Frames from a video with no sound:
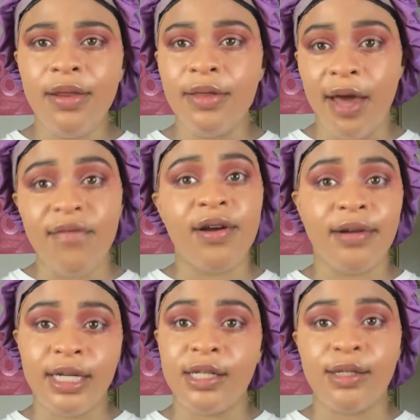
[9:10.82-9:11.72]
That
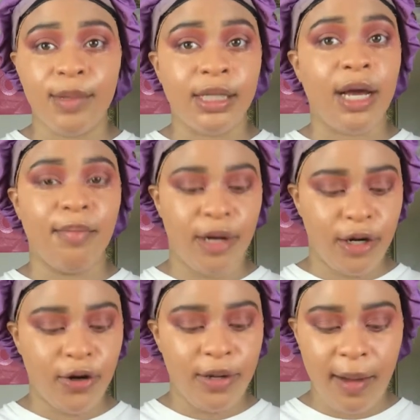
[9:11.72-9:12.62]
foundation smells like
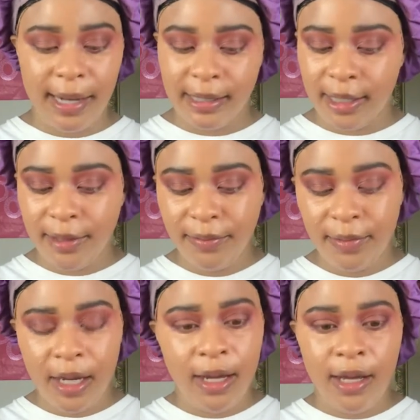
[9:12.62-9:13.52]
buttercream icing.
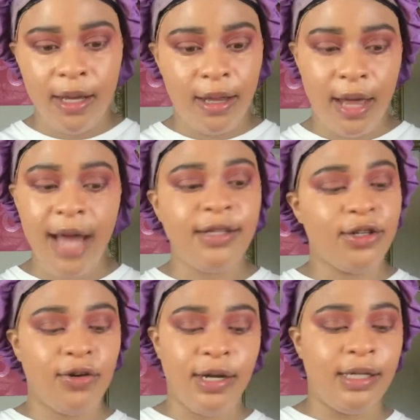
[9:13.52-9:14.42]
That's
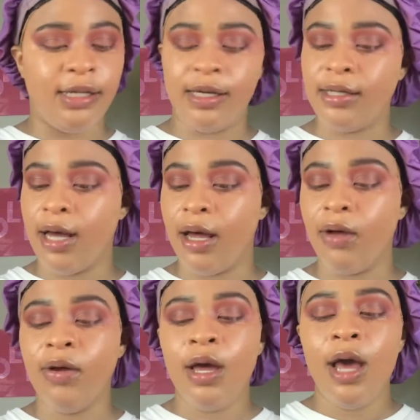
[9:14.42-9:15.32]
crazy as
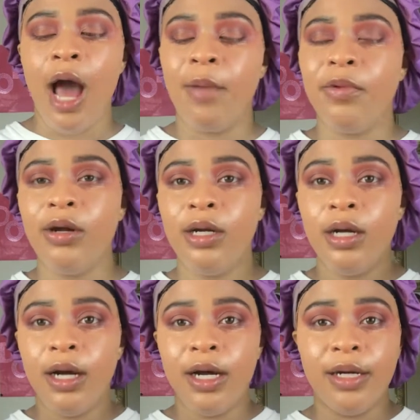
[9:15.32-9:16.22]
hell. I'm
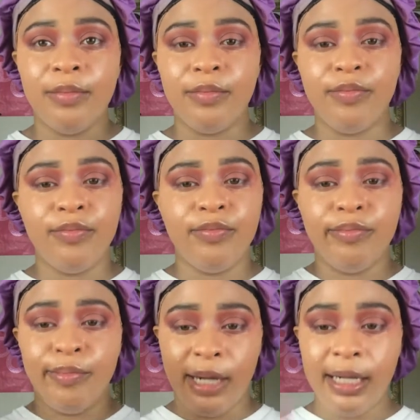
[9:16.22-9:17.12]
gonna
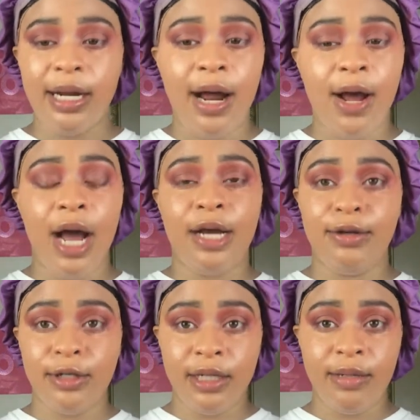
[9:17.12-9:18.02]
blend it out how I
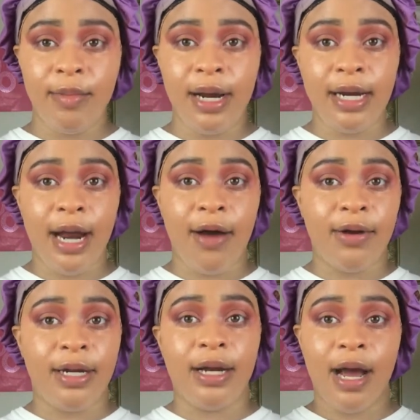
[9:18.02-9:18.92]
usually blend it
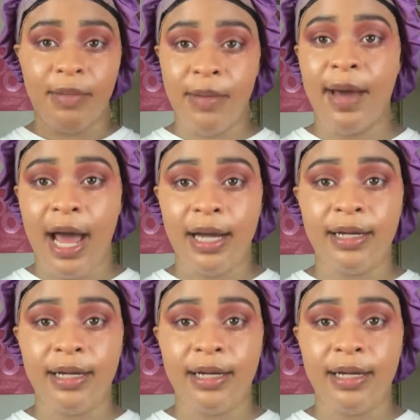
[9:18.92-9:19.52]
out, and then I'll be back.